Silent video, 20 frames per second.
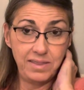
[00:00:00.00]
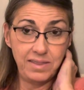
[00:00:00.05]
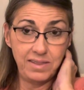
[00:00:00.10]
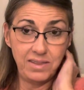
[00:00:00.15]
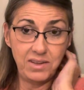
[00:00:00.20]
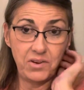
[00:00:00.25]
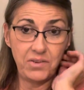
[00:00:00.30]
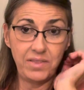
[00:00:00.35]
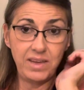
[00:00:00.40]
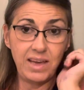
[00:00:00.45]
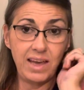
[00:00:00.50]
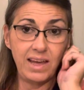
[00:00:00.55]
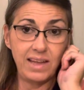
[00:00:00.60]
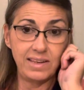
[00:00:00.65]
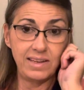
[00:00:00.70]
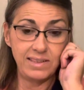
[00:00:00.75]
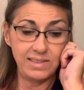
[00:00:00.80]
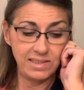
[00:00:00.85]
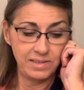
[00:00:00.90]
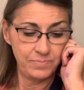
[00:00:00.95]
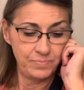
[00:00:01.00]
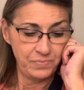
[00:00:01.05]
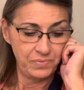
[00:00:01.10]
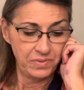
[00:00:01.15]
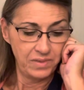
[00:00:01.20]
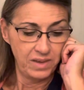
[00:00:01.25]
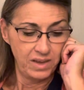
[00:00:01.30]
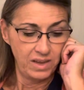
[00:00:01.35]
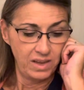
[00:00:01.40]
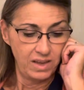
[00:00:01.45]
near the end.
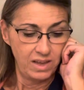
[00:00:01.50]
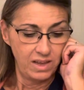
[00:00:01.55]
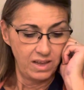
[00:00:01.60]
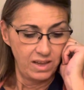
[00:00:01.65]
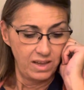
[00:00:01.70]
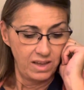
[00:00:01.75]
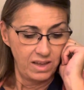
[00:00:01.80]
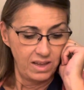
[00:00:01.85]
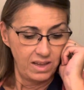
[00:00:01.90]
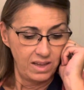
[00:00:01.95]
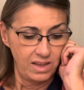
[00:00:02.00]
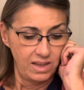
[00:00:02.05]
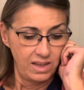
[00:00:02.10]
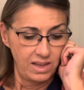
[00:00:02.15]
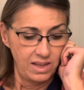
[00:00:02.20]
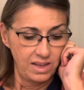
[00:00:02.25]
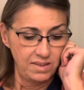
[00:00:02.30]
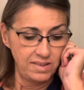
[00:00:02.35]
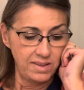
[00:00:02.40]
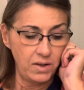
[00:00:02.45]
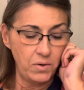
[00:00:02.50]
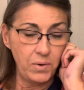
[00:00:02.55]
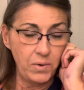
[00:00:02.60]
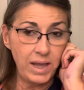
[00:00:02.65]
So